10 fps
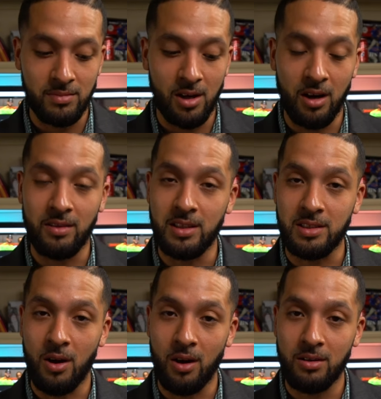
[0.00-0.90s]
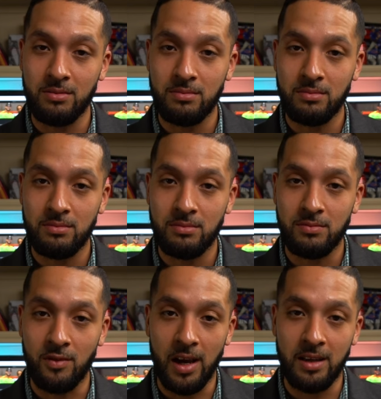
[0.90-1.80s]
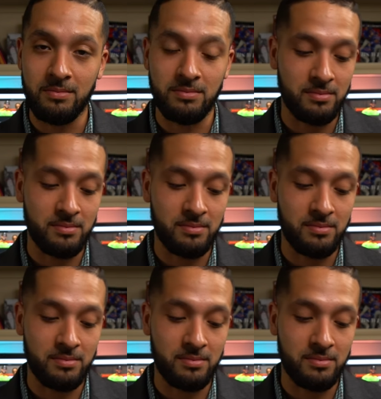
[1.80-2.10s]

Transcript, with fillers: on this card, right?